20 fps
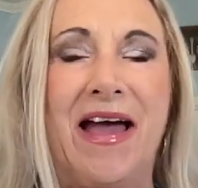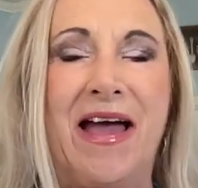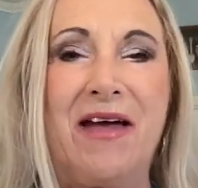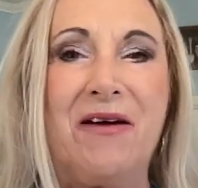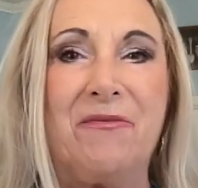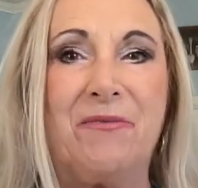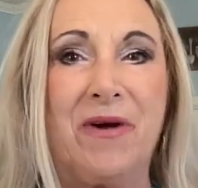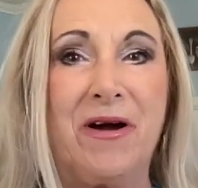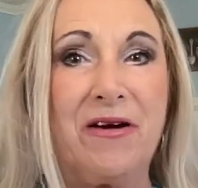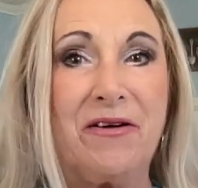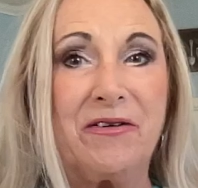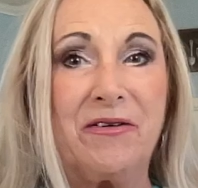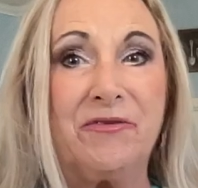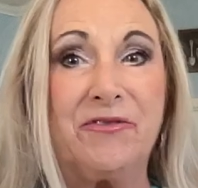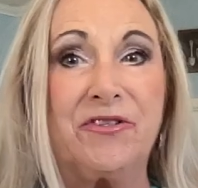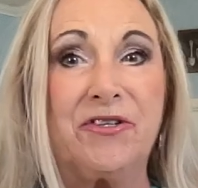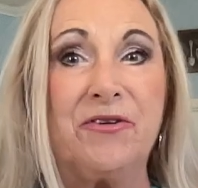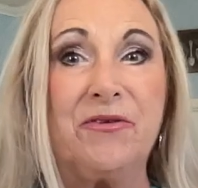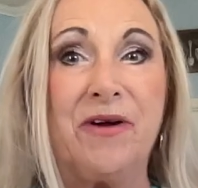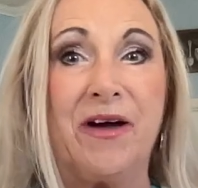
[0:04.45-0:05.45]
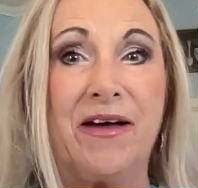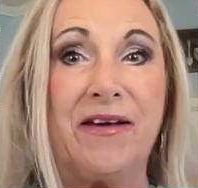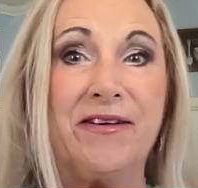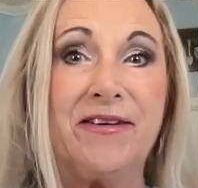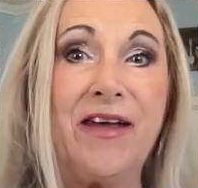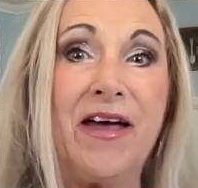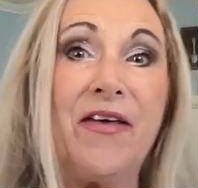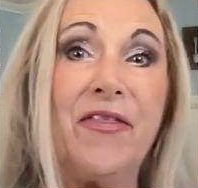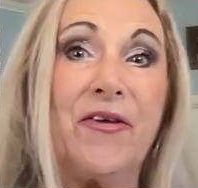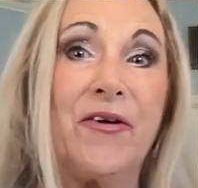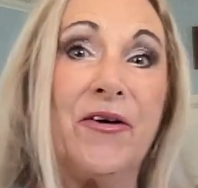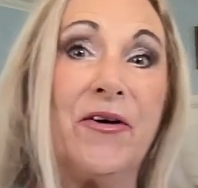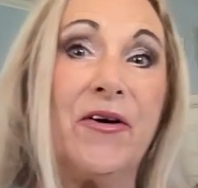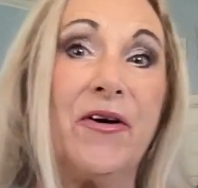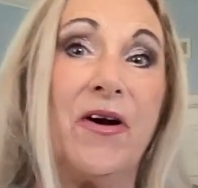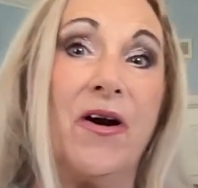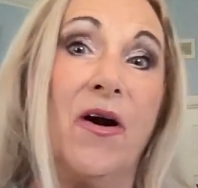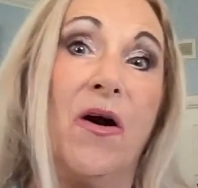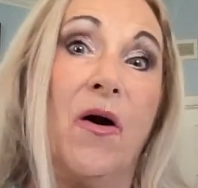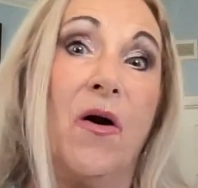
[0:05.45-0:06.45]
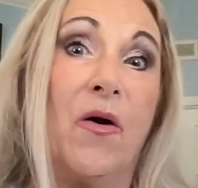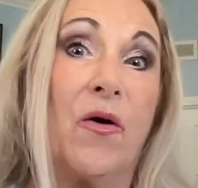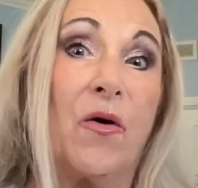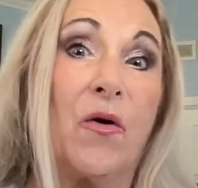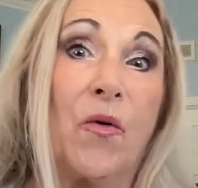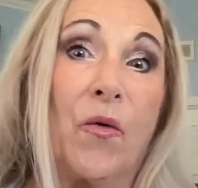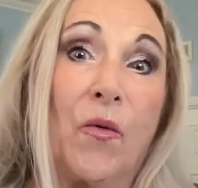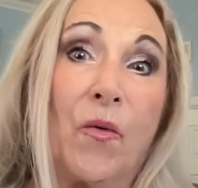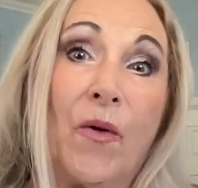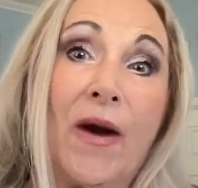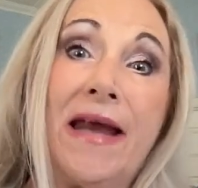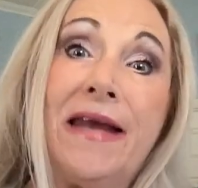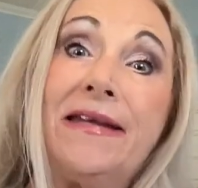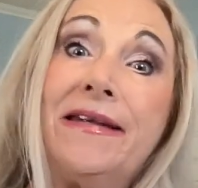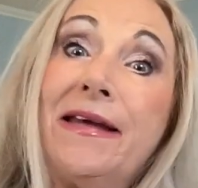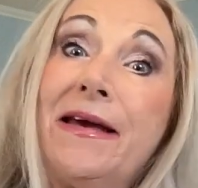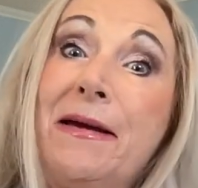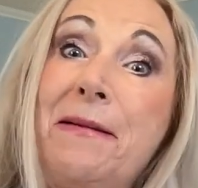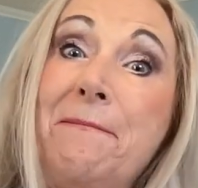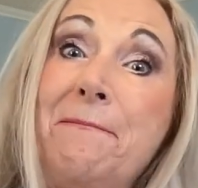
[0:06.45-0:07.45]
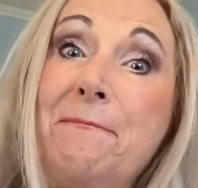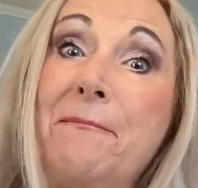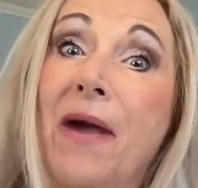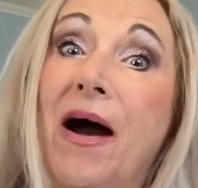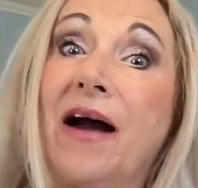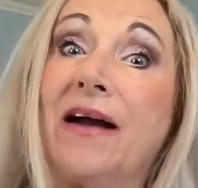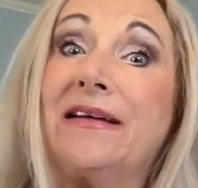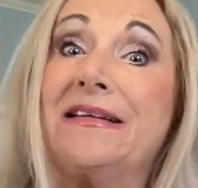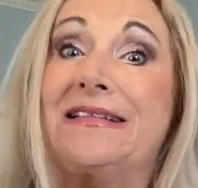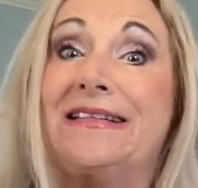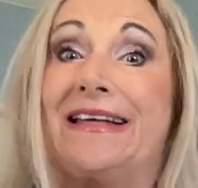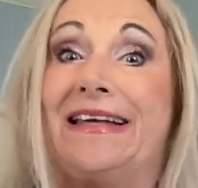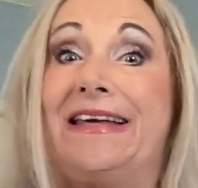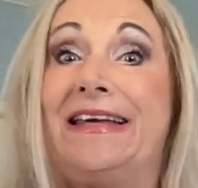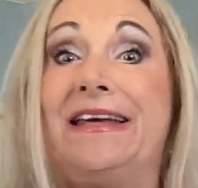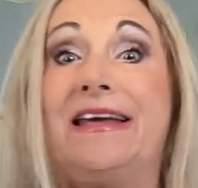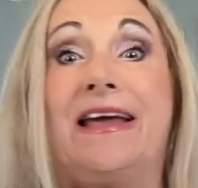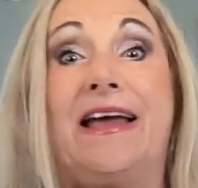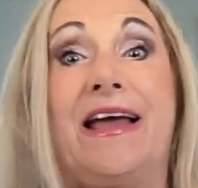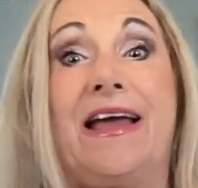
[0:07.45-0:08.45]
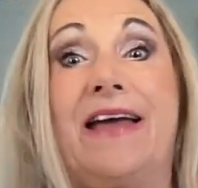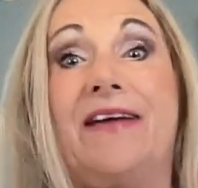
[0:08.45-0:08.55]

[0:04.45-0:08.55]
and welcome to another great unboxing